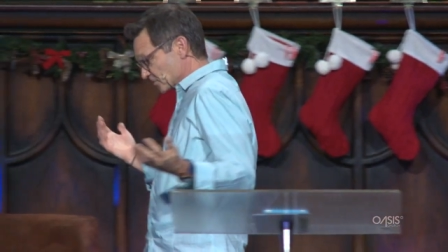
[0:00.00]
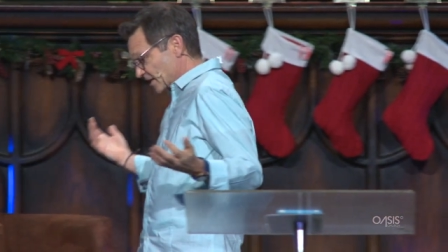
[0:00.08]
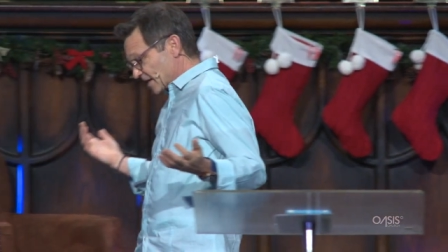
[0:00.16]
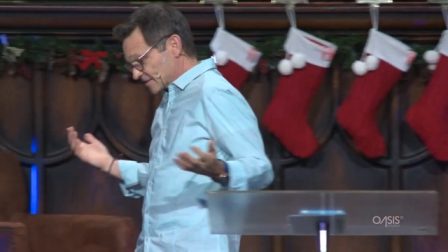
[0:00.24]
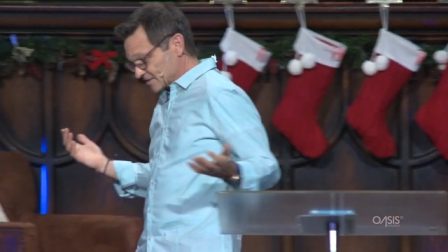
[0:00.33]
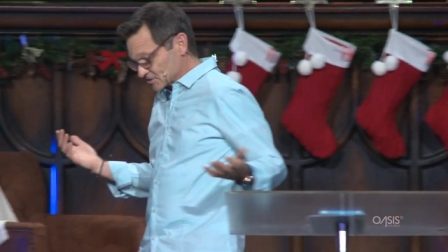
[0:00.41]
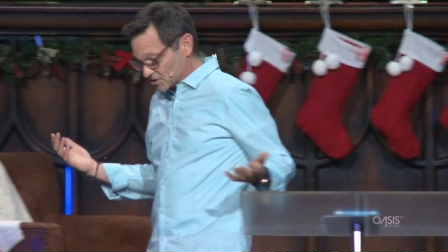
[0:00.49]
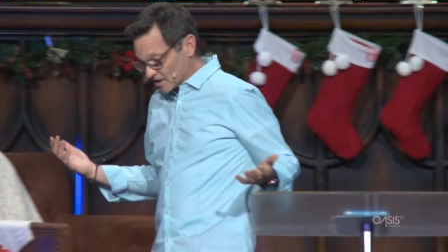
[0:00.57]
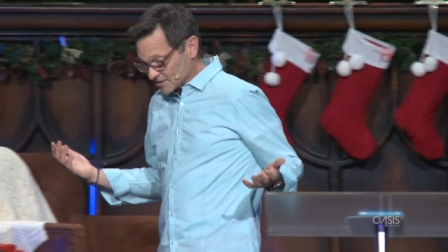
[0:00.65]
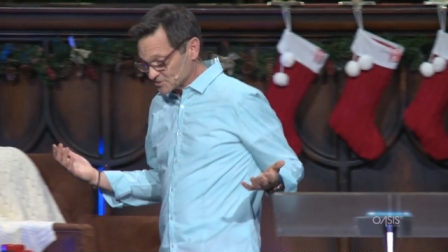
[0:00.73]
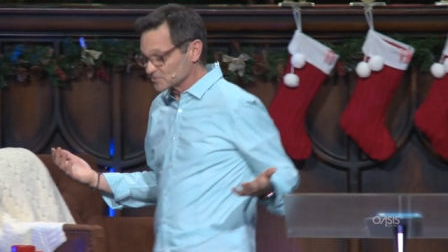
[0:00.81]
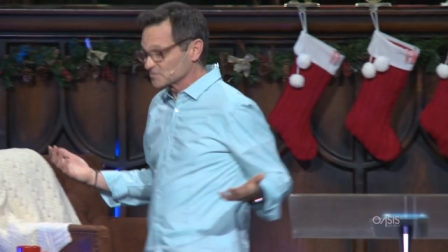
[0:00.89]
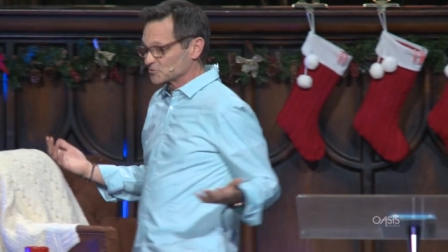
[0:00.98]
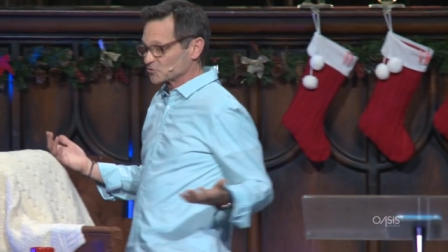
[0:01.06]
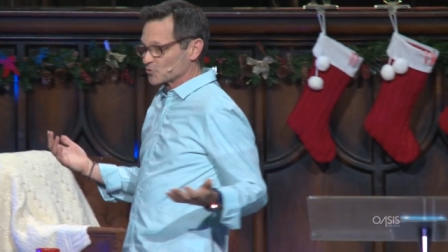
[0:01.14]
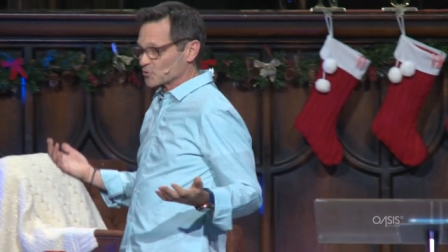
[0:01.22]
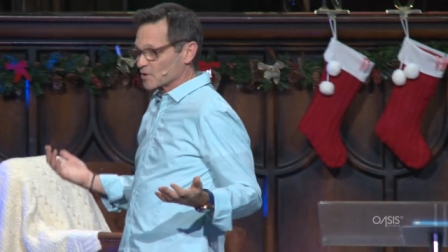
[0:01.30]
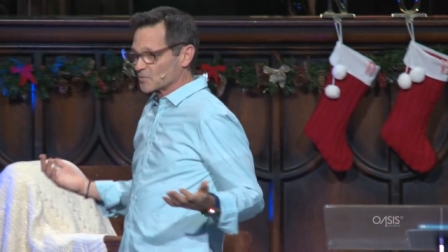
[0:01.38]
it. I had this costume,
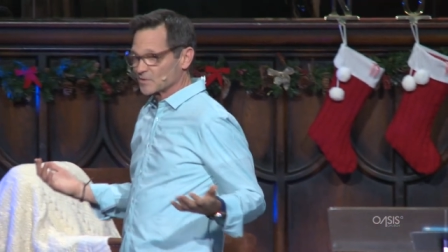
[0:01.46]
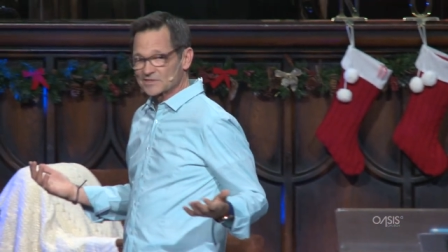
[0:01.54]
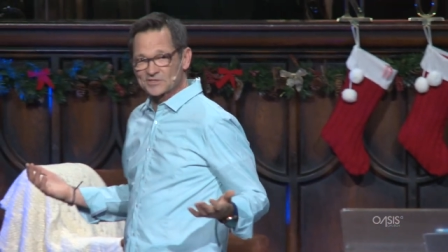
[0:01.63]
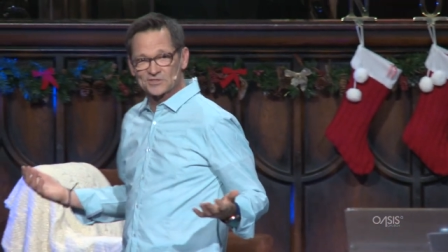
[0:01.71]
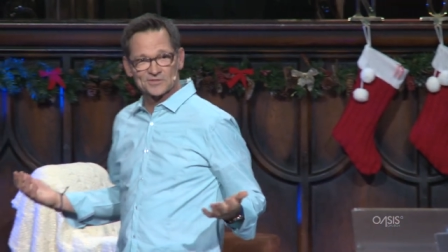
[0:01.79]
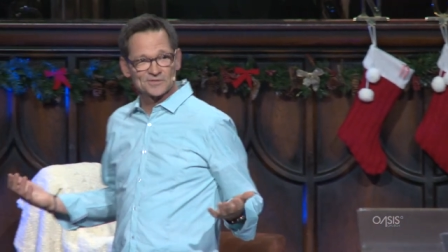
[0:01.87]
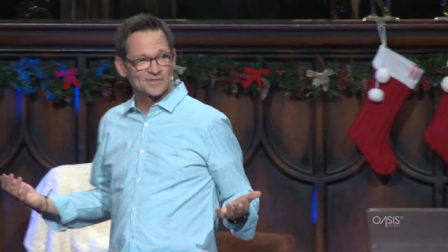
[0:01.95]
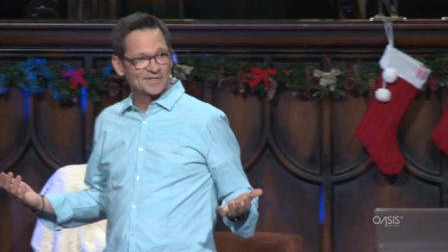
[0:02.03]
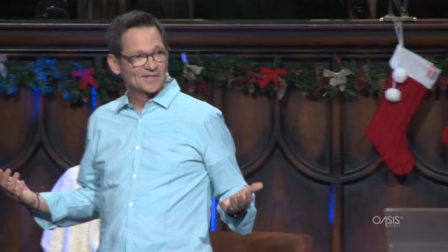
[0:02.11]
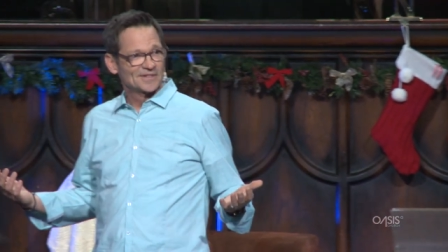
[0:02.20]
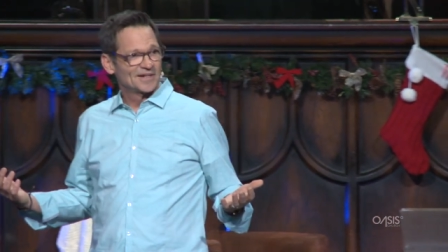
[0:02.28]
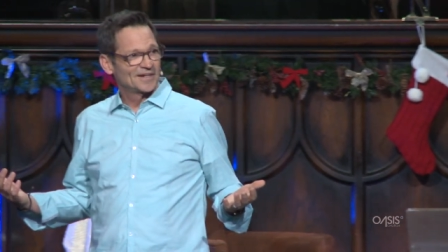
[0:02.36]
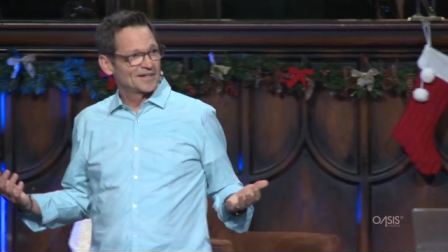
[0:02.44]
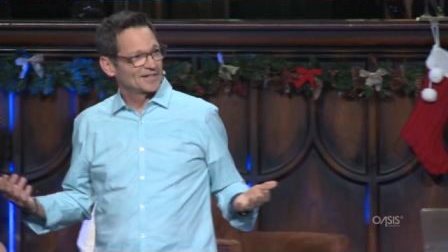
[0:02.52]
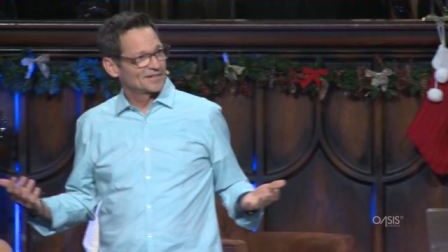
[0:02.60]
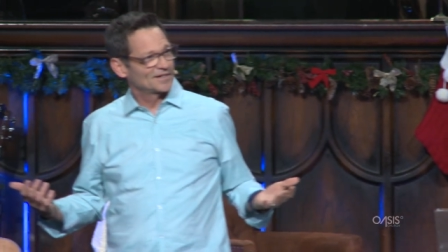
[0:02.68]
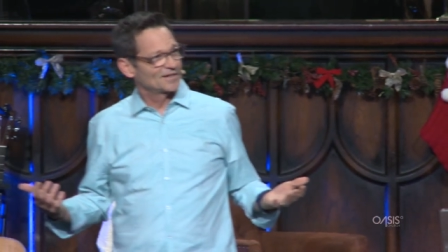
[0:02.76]
so I went to, uh,